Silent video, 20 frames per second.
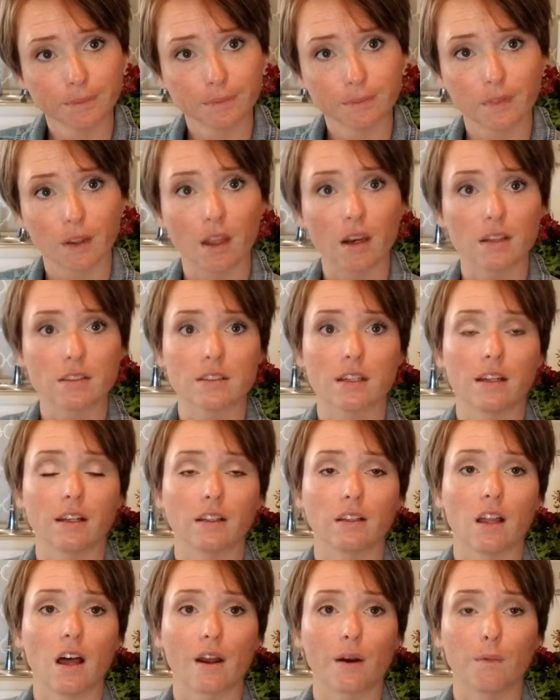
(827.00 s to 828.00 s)
And it's getting a
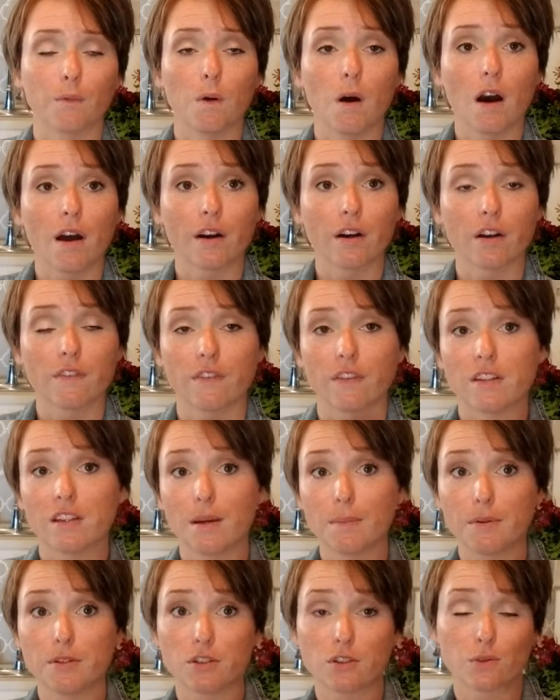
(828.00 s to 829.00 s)
lot of water. If the
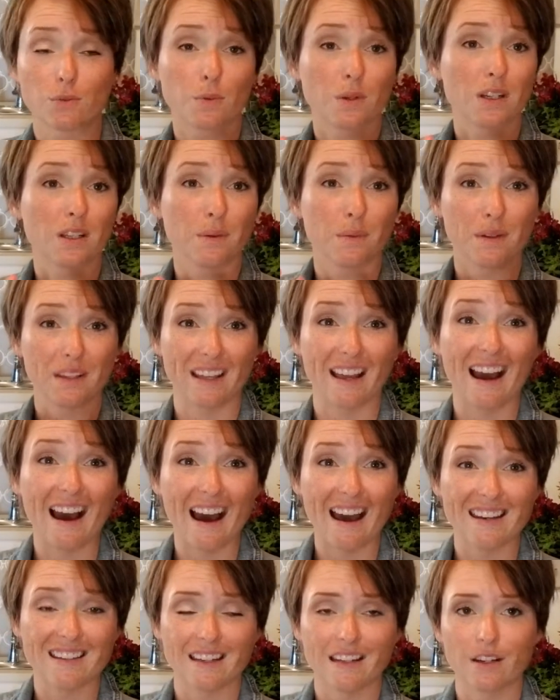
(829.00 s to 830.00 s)
temperature is really, really
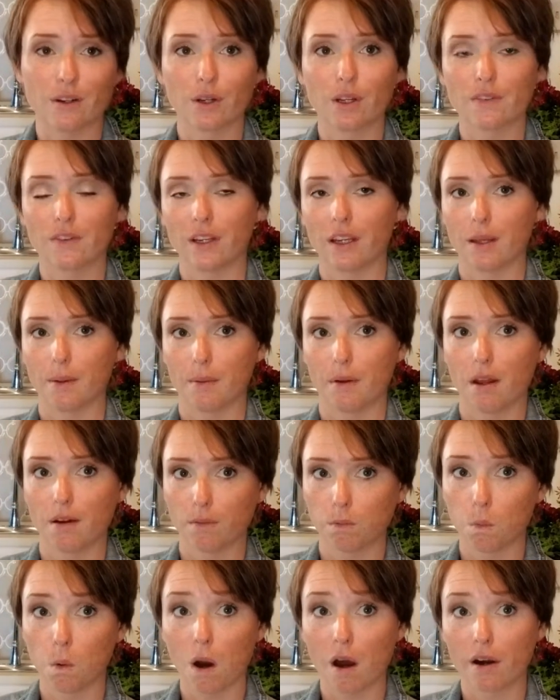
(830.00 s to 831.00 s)
hot and you're giving it
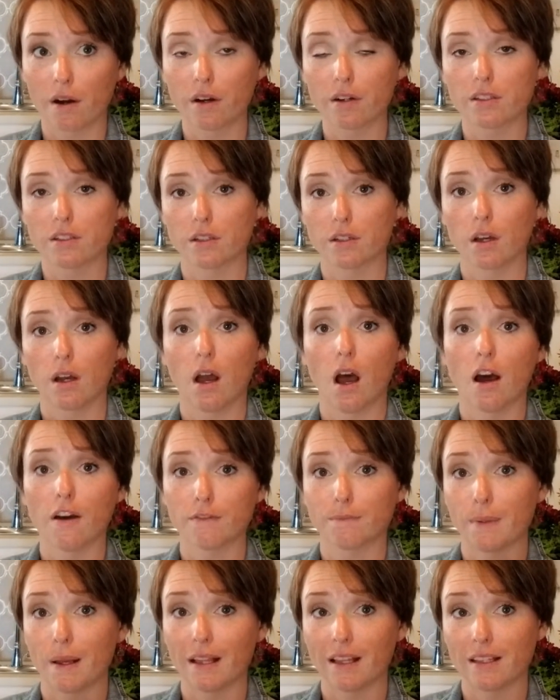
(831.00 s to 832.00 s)
enough water to
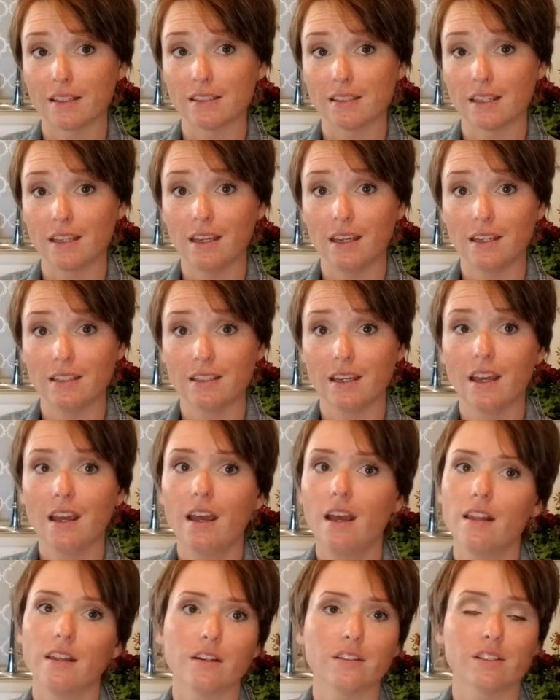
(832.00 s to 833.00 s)
off balance the heat,
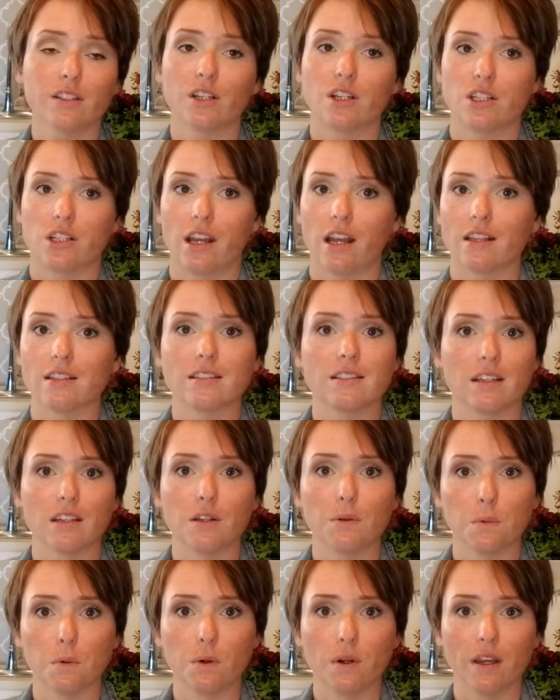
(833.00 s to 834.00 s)
there's a good chance that
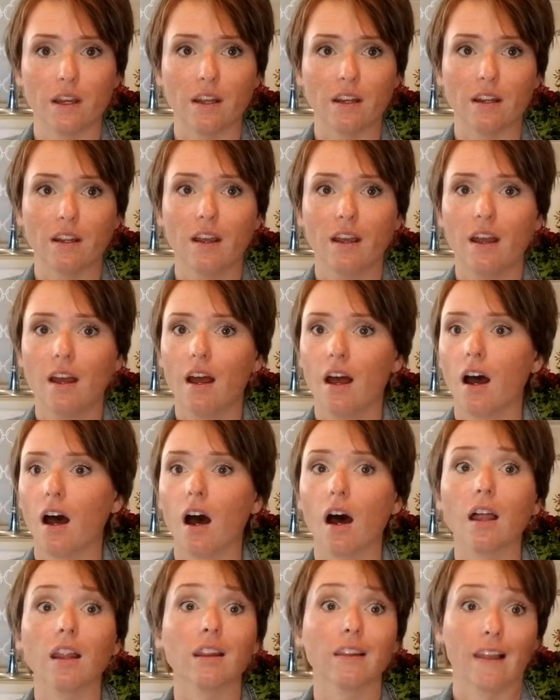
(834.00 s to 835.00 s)
you will get
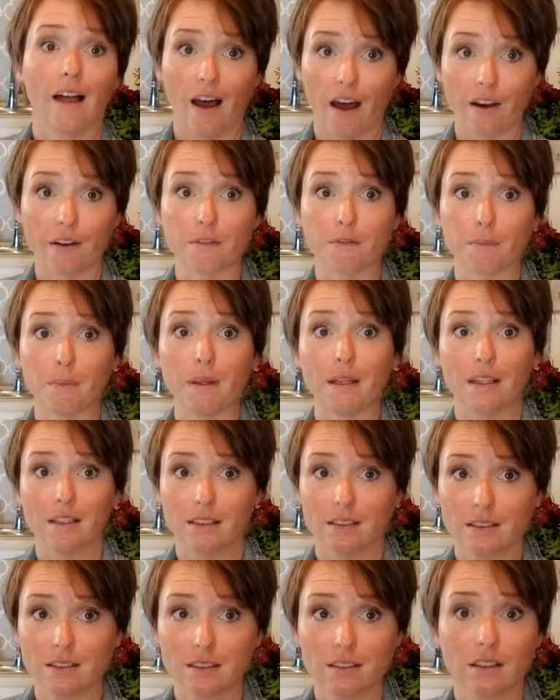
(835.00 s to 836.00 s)
a lot of
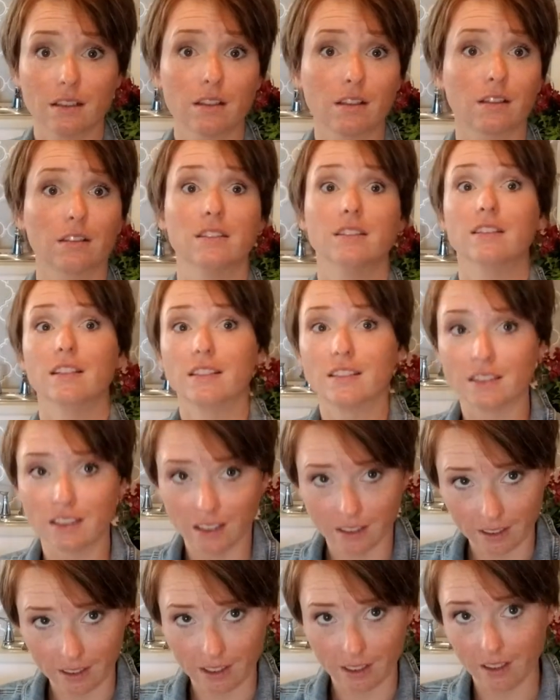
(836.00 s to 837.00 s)
beans
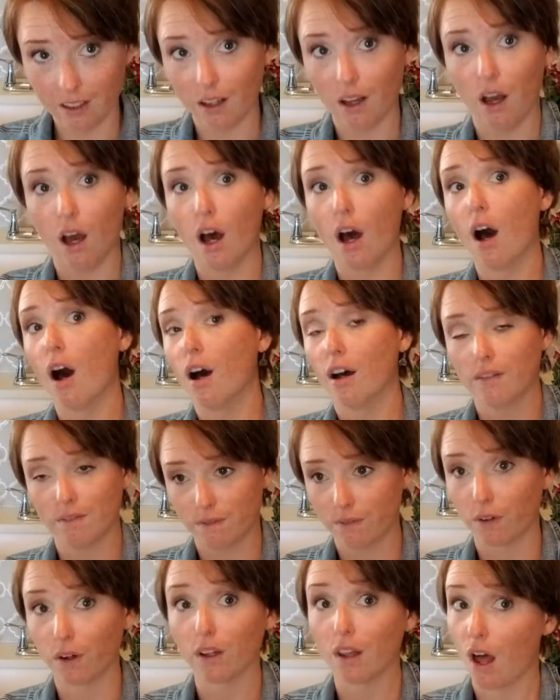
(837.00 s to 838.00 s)
consistently
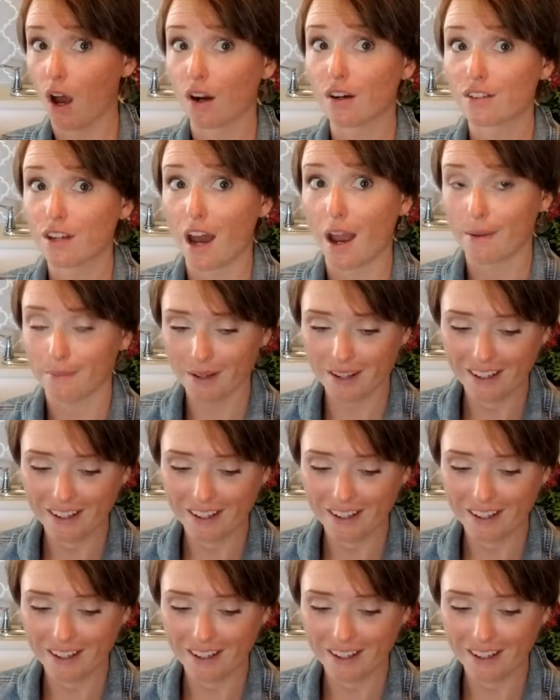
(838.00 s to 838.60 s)
for a long time.